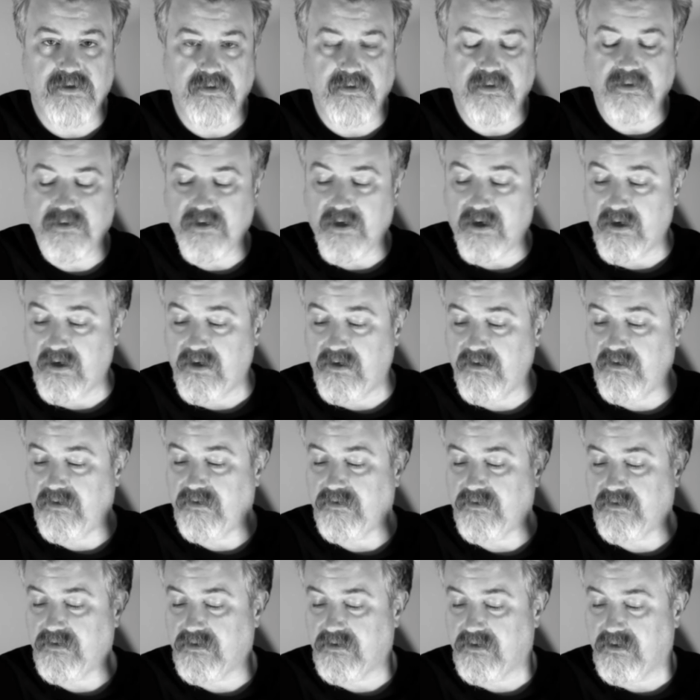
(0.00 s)
of the
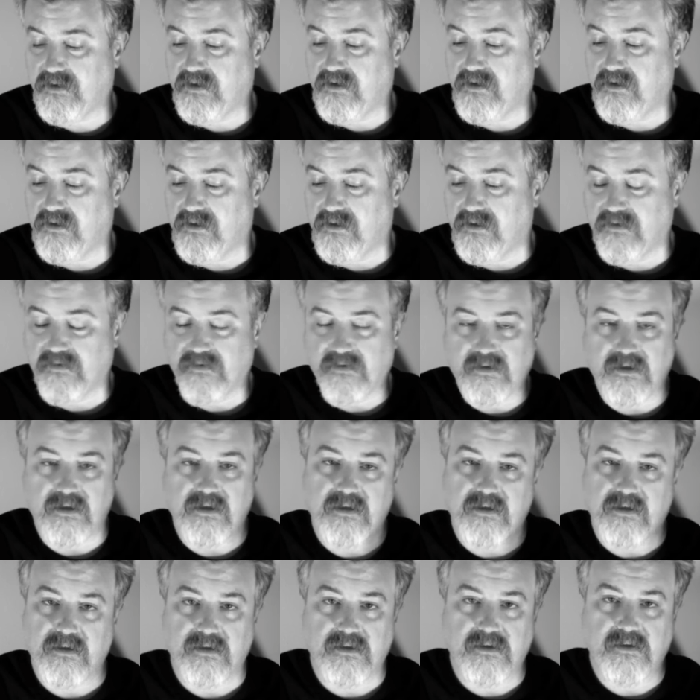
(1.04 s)
Titans,
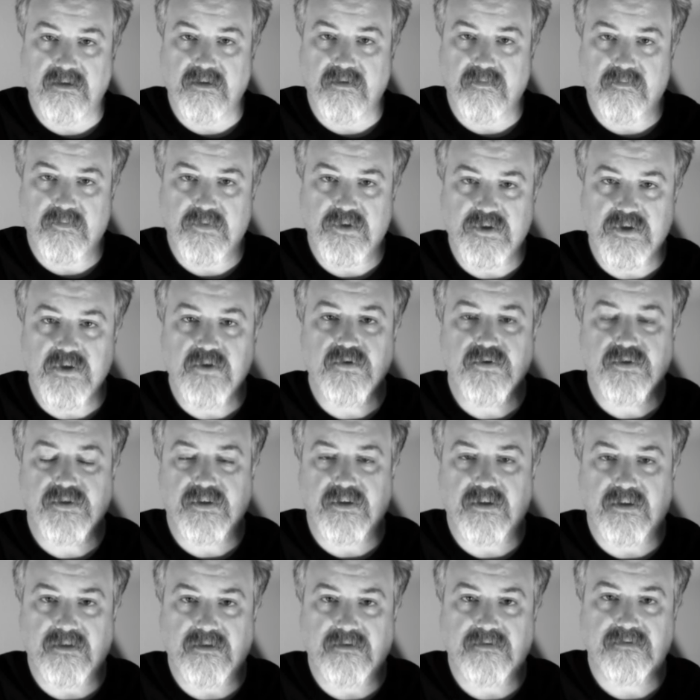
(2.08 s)
the
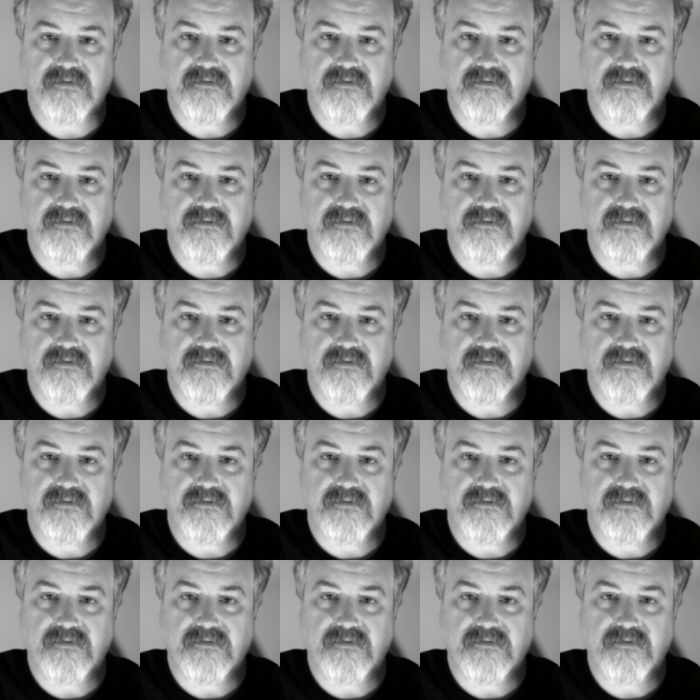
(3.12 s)
Medusa.